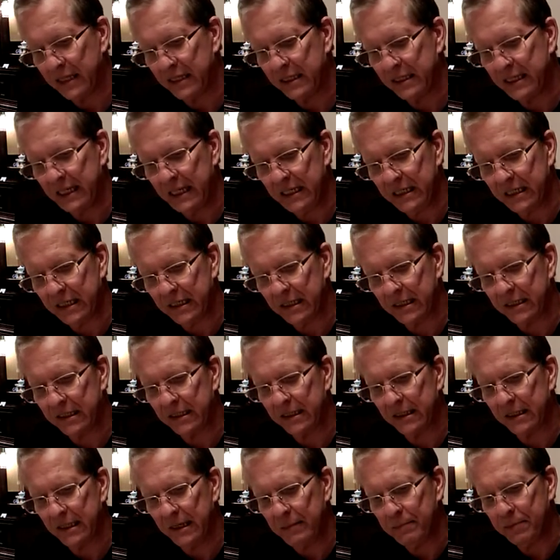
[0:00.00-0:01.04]
has
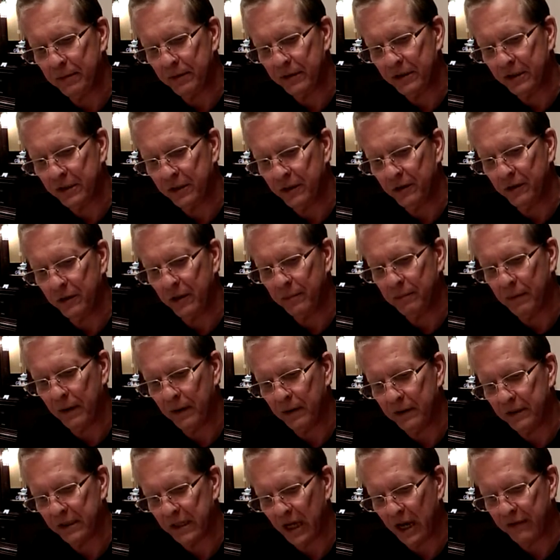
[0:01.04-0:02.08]
ceaselessly pursued the
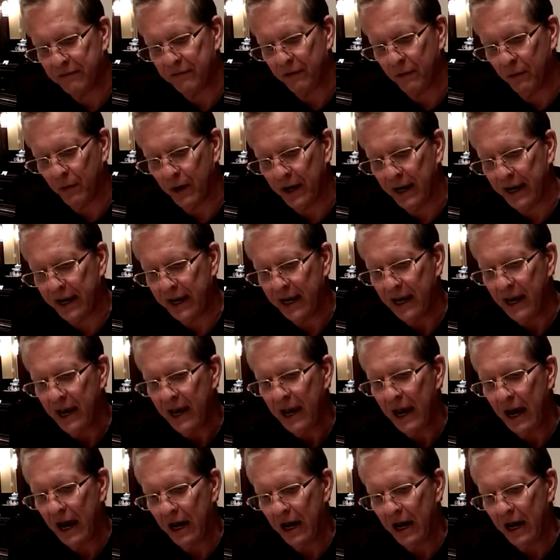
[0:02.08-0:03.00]
Bodhisattva way